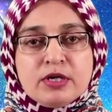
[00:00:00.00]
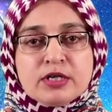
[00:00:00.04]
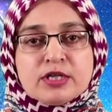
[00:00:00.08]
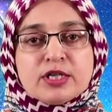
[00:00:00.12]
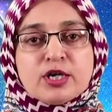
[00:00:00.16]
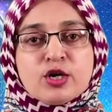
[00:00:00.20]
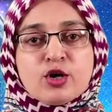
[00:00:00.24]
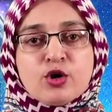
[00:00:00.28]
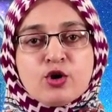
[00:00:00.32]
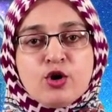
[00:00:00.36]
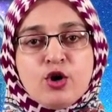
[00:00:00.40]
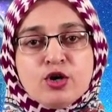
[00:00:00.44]

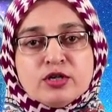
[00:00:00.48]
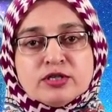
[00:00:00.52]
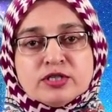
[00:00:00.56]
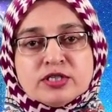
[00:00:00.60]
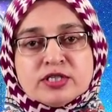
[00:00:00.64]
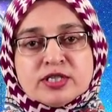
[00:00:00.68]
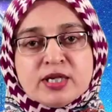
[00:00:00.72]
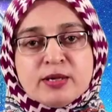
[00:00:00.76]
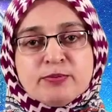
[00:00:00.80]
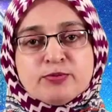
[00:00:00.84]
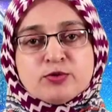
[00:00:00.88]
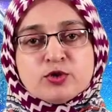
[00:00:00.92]
The
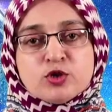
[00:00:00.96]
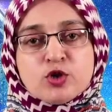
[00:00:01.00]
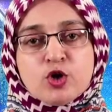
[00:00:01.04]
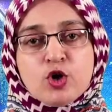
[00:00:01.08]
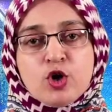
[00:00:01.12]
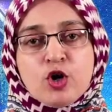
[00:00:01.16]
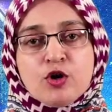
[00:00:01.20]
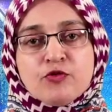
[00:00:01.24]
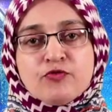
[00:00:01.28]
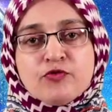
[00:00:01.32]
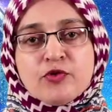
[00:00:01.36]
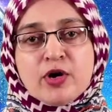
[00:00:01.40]
concept
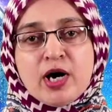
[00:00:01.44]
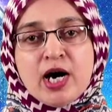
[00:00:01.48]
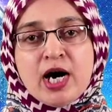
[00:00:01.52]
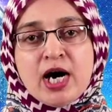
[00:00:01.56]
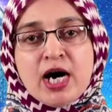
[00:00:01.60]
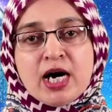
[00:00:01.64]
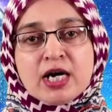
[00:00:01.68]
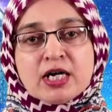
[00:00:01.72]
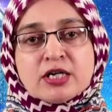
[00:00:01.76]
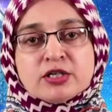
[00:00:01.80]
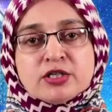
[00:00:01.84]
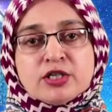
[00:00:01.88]
of
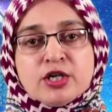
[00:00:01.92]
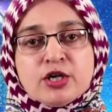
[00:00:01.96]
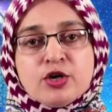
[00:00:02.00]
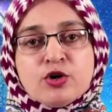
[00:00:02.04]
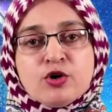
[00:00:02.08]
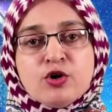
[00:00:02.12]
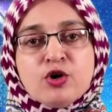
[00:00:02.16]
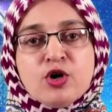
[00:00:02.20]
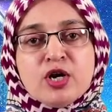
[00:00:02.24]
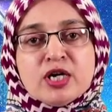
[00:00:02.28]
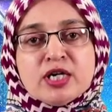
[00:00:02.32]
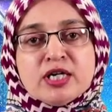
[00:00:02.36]
arc
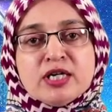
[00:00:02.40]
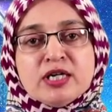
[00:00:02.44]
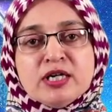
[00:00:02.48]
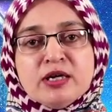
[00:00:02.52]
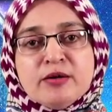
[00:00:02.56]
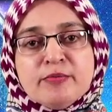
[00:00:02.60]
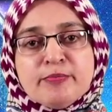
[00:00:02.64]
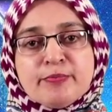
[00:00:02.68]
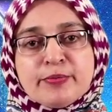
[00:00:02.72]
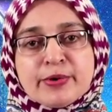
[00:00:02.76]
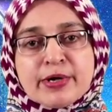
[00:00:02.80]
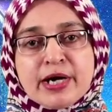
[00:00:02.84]
decon
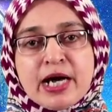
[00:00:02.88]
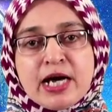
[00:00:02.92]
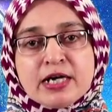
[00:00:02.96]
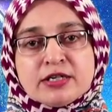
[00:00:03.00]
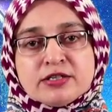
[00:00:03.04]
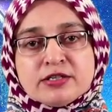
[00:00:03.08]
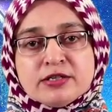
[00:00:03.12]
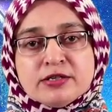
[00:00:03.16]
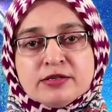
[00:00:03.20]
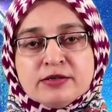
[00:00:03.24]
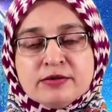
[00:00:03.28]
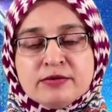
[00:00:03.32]

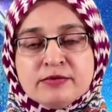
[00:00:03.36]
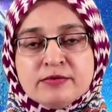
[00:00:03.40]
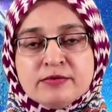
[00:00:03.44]
Pratt.